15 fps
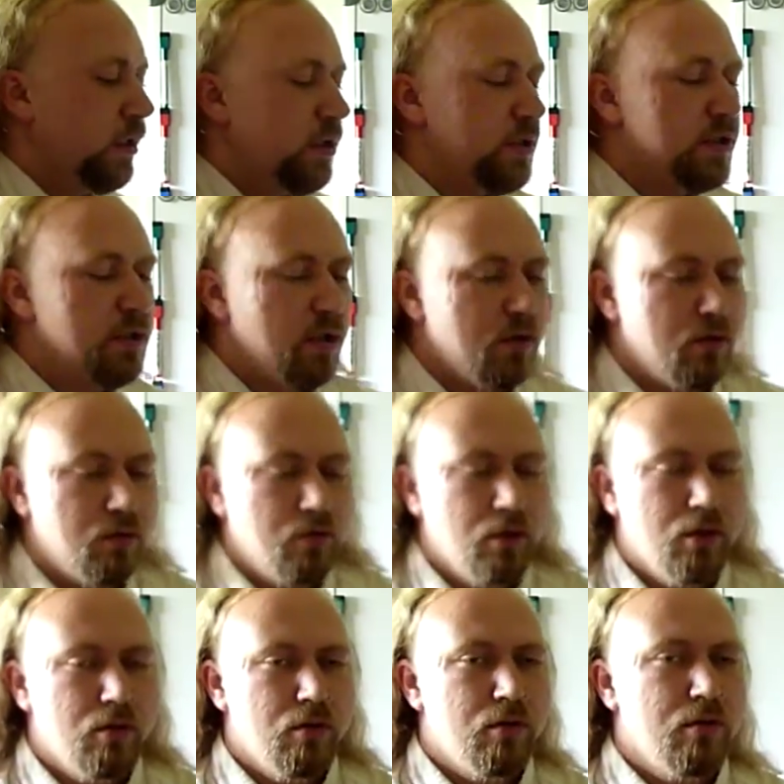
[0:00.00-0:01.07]
So
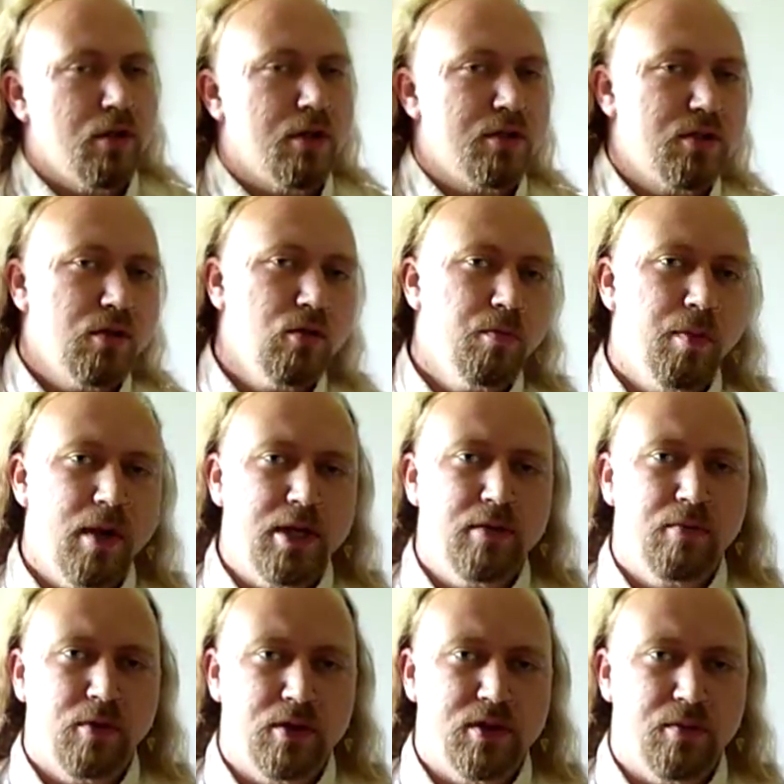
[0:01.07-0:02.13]
there are two main
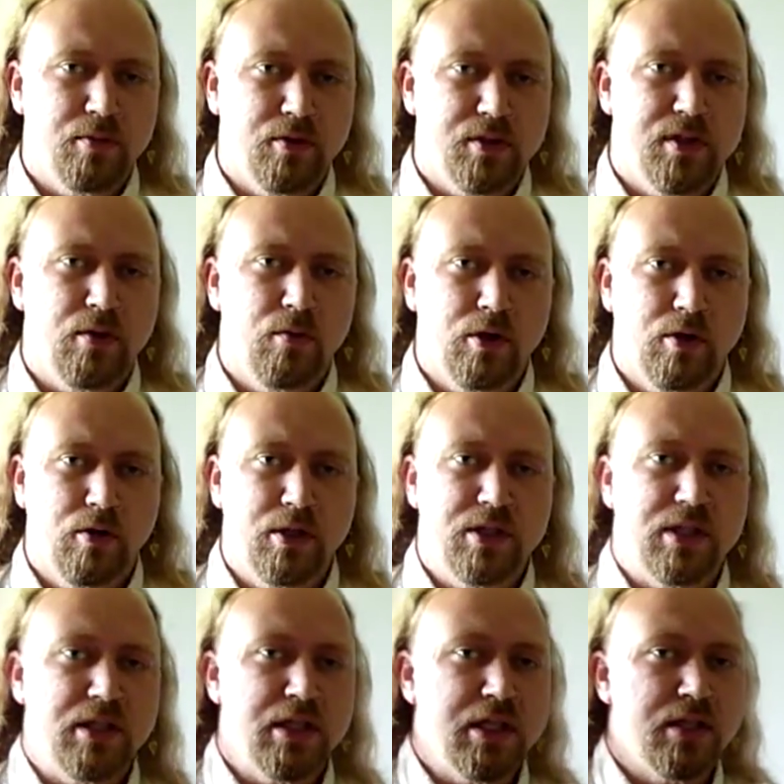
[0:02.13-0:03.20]
principles that we're going
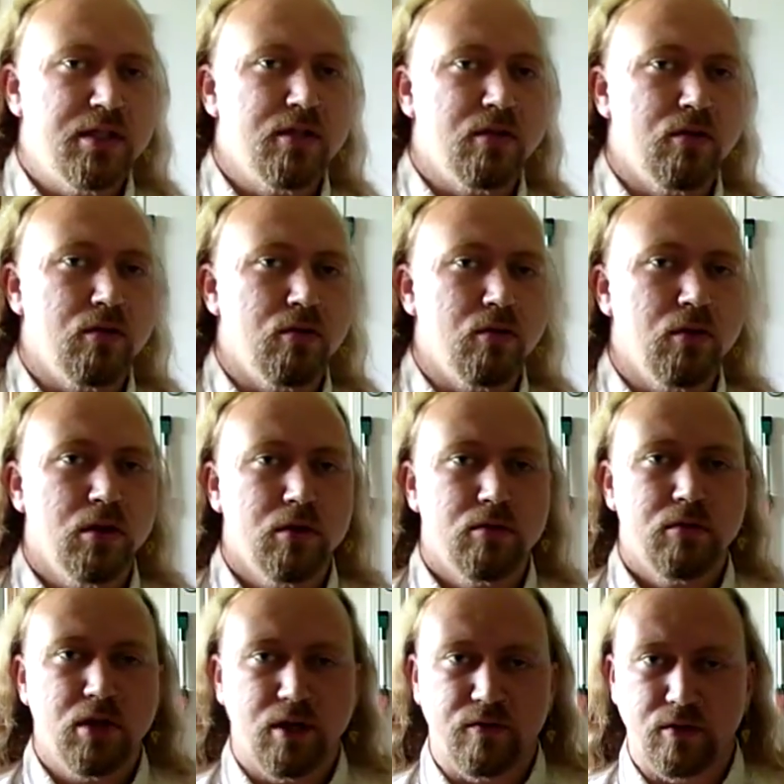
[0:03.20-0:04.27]
to need to
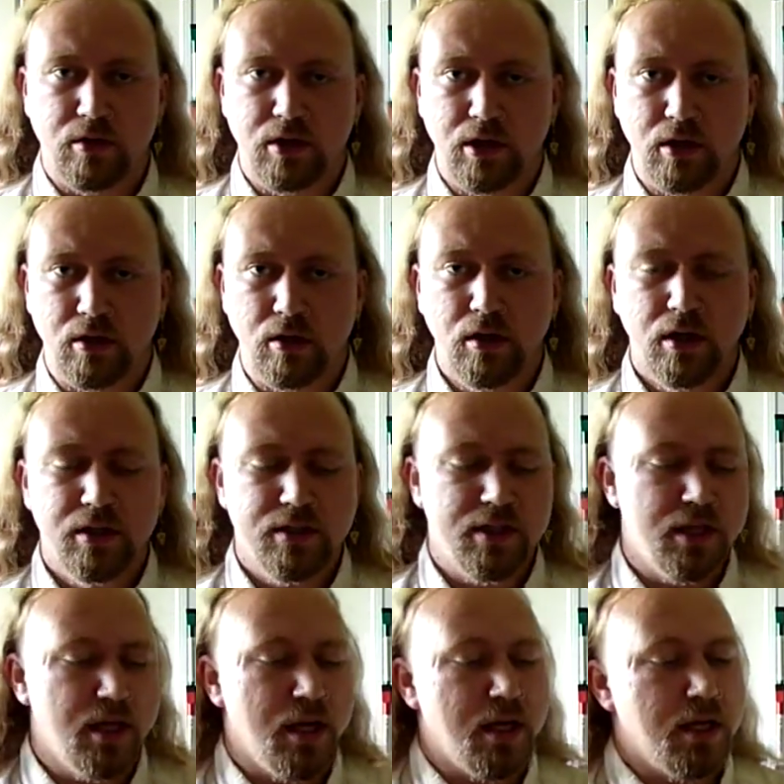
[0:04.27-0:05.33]
cover here
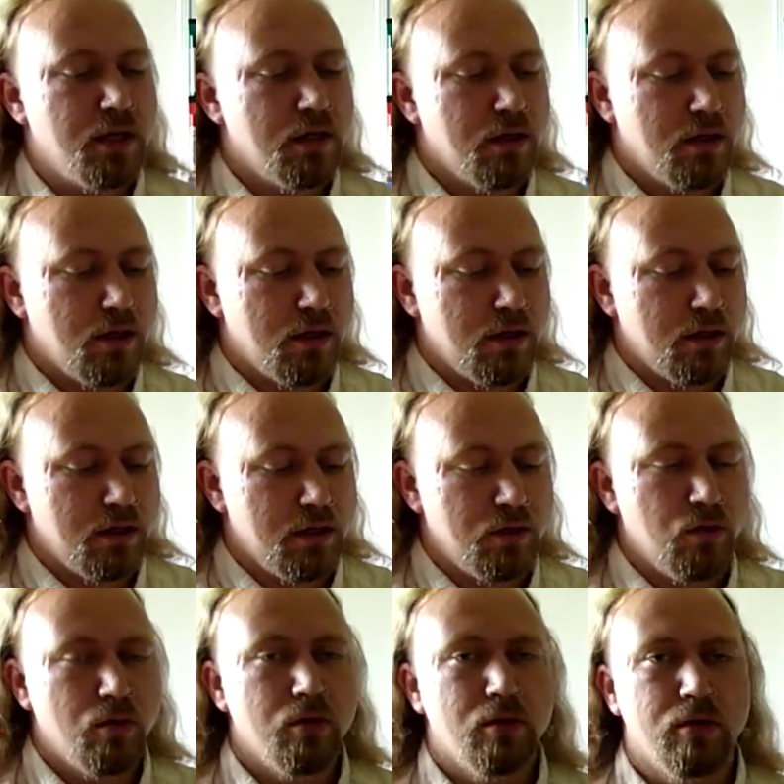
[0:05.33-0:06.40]
today in
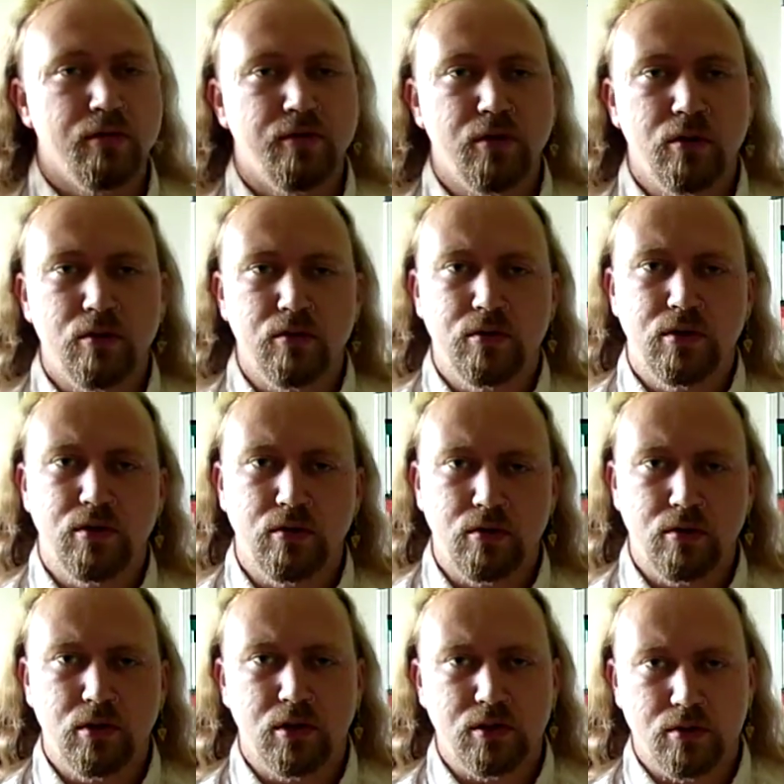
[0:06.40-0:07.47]
order for you to
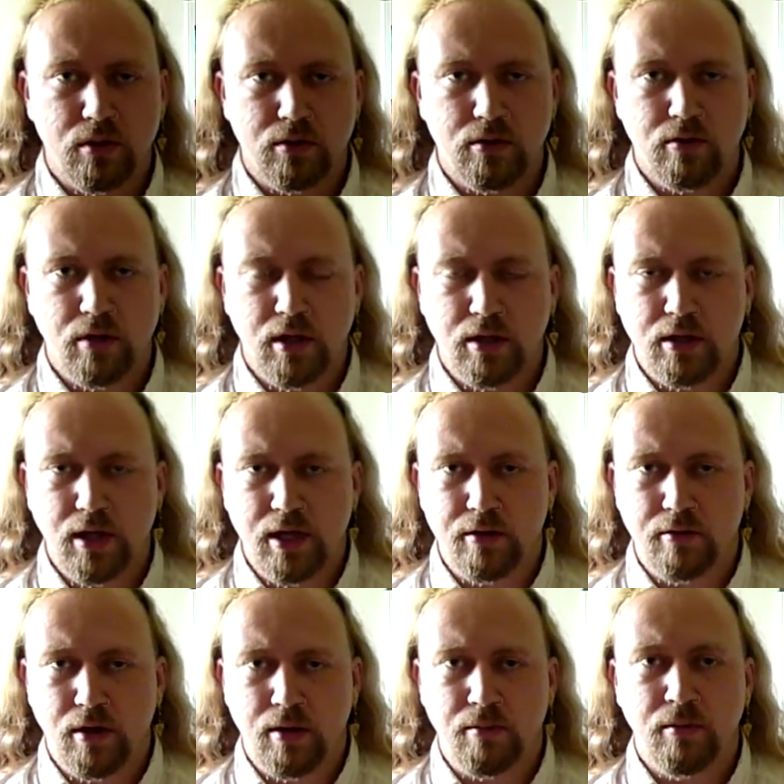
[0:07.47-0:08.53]
construct a
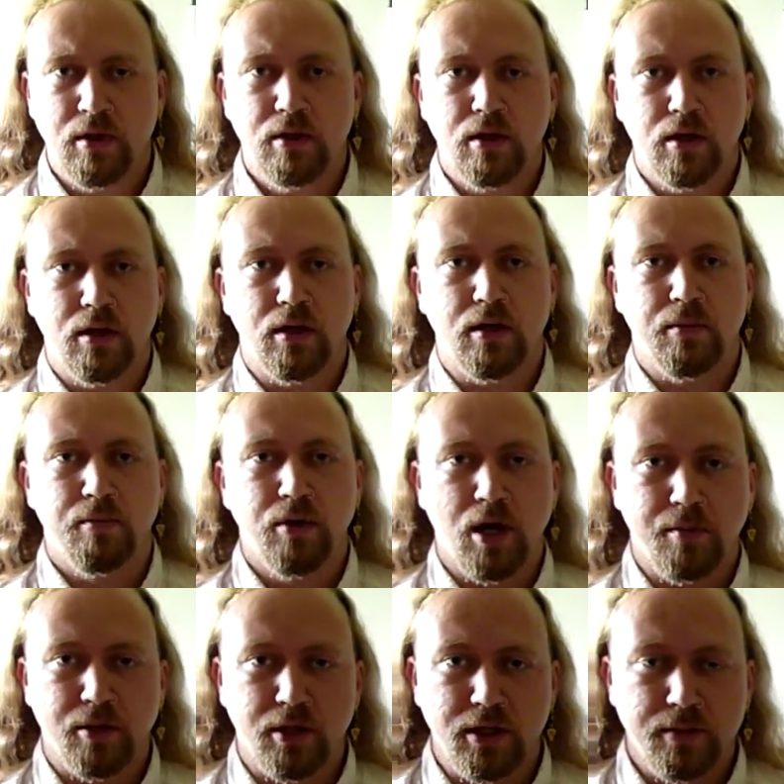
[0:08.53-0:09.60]
cladogram
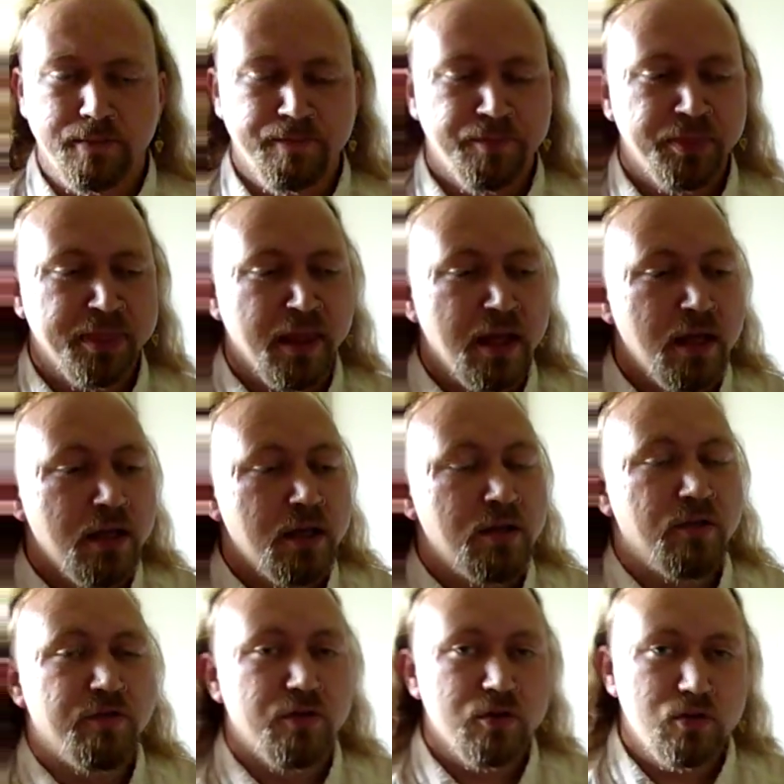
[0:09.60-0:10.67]
properly. The
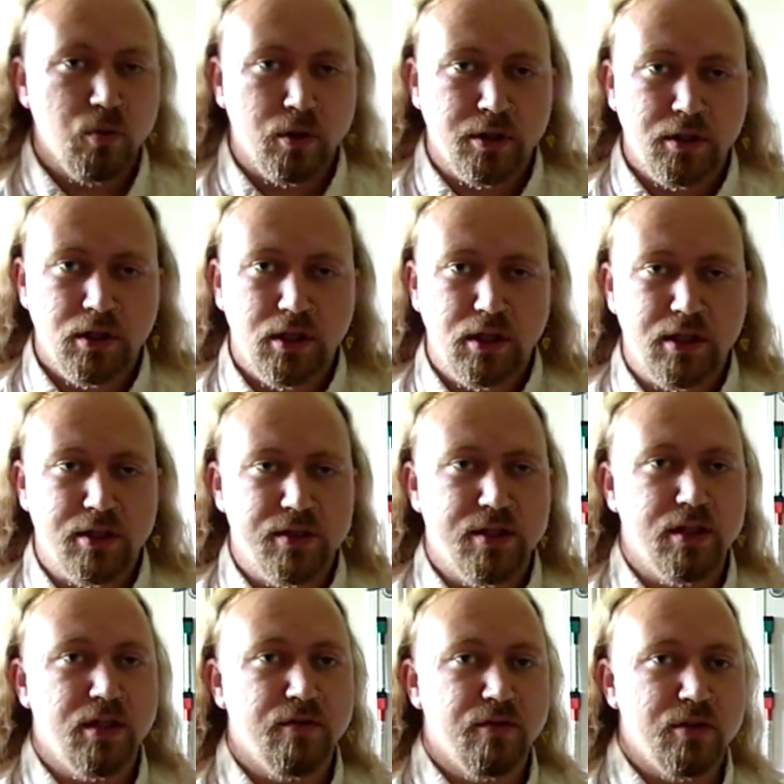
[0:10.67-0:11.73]
first one is the
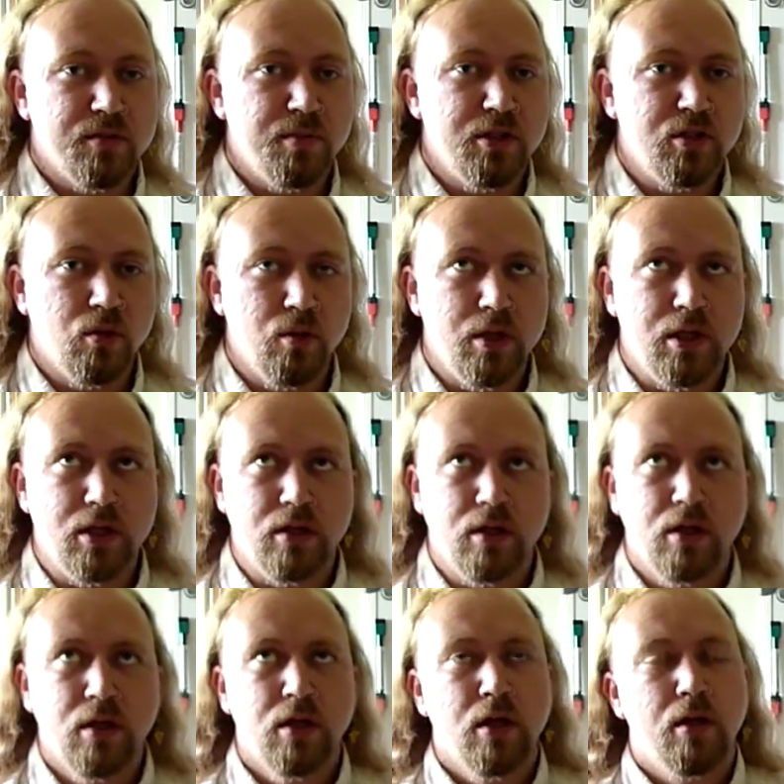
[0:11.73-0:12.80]
difference between
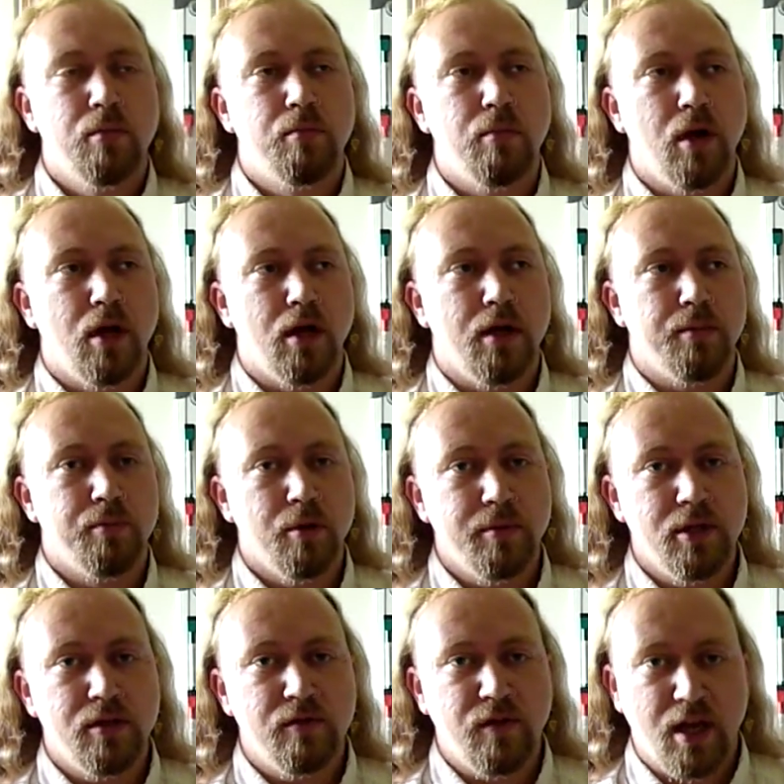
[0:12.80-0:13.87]

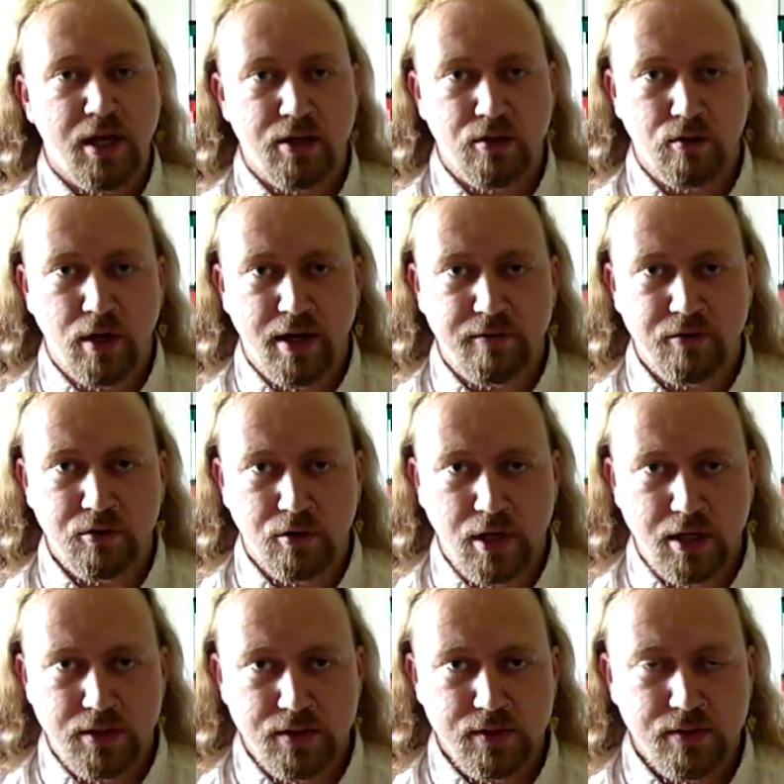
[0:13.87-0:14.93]
primitive and derived
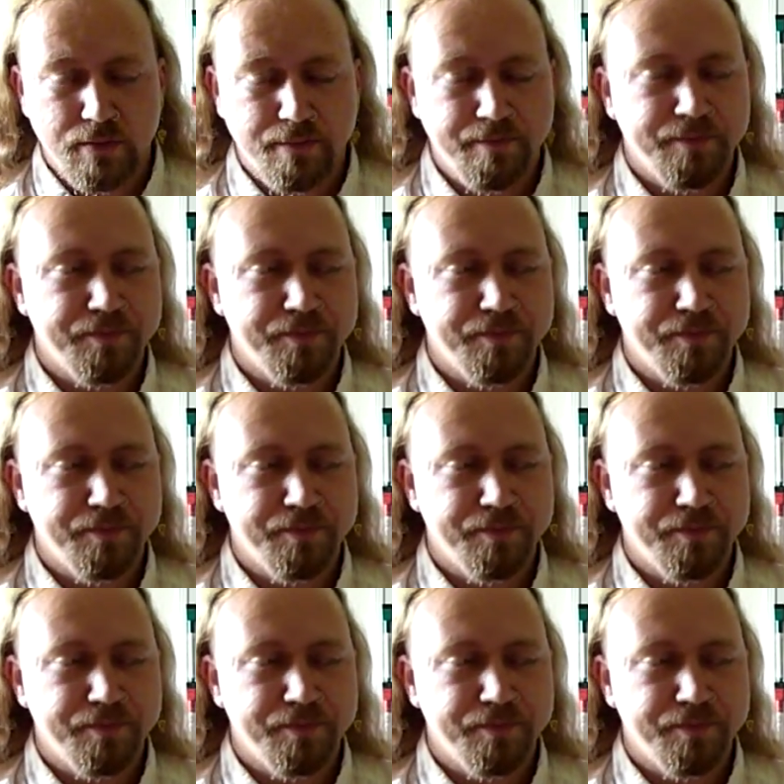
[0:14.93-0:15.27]
traits.